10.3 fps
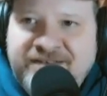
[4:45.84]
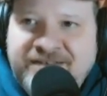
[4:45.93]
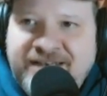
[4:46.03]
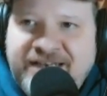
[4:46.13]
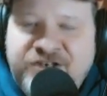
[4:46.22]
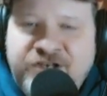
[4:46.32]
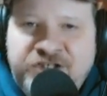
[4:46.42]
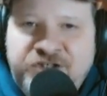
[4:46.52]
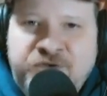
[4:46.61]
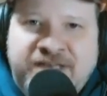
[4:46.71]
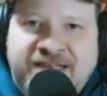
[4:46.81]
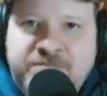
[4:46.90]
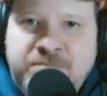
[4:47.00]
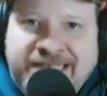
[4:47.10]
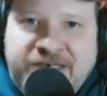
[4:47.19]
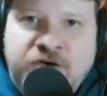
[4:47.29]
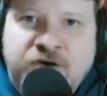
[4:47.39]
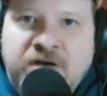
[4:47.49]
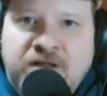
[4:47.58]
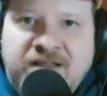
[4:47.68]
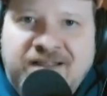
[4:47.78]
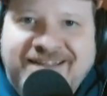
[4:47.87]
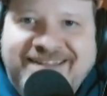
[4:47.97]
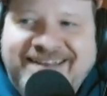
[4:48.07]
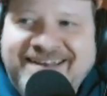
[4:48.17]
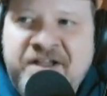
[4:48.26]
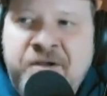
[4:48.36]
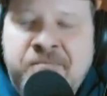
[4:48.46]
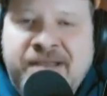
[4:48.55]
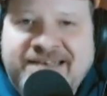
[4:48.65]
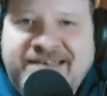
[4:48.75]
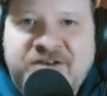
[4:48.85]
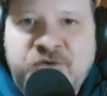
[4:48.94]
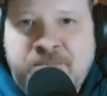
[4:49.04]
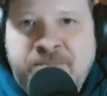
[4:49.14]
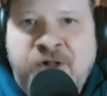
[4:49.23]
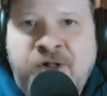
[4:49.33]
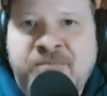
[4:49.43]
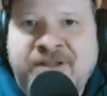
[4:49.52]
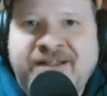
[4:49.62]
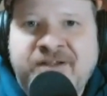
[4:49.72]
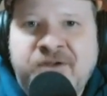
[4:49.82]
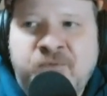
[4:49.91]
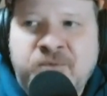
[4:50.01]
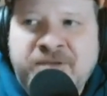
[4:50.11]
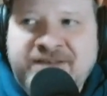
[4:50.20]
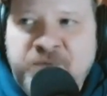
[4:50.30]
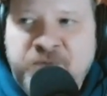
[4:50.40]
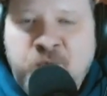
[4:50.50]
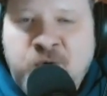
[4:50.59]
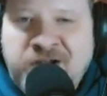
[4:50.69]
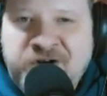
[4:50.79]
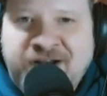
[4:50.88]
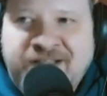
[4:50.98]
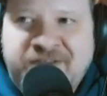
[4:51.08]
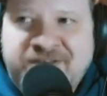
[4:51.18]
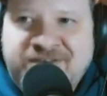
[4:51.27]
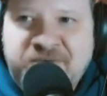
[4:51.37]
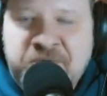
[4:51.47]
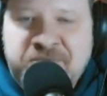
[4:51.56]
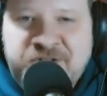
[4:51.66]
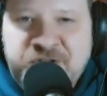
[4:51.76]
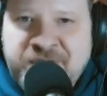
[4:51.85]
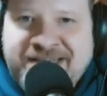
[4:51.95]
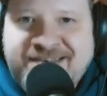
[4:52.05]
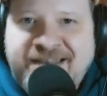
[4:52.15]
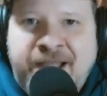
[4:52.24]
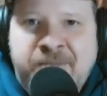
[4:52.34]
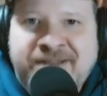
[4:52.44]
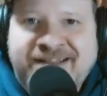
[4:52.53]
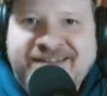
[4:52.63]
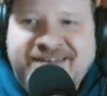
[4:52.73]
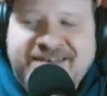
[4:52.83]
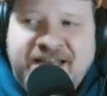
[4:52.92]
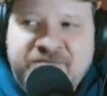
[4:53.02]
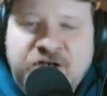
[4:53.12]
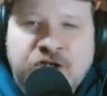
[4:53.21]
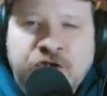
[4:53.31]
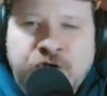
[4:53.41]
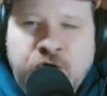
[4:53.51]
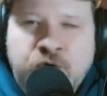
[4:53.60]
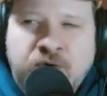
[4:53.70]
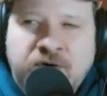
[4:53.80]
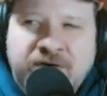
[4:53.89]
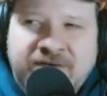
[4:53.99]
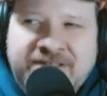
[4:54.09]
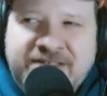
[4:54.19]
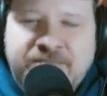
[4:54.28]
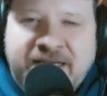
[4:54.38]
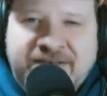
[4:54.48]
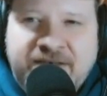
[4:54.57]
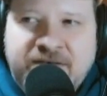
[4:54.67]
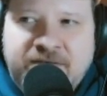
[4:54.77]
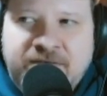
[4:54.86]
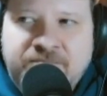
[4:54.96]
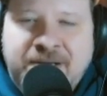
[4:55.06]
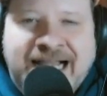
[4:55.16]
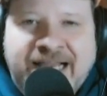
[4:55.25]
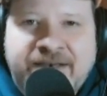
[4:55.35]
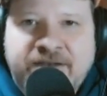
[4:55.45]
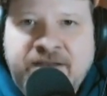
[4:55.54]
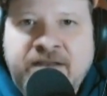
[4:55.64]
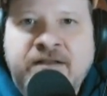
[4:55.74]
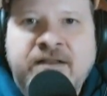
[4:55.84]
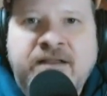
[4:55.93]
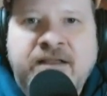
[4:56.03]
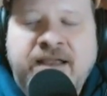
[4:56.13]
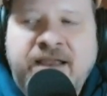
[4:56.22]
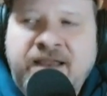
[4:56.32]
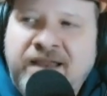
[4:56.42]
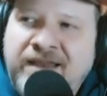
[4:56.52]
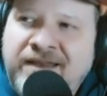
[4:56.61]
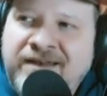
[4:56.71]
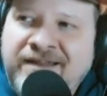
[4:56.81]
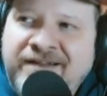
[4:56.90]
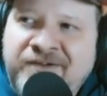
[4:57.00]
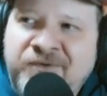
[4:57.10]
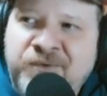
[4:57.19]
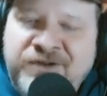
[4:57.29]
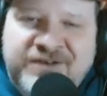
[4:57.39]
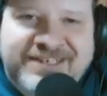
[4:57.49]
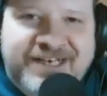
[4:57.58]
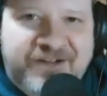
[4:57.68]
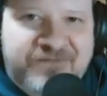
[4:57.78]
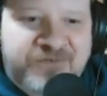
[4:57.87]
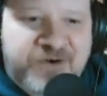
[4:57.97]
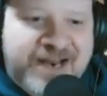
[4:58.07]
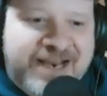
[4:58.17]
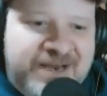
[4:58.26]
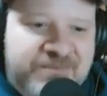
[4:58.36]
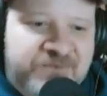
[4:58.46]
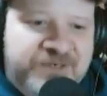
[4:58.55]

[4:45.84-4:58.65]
industrial sized blender that makes it into a pulp. We mix with water and this sort of tree sap that's kind of a glue, or just makes it bind. And we use a giant frame in which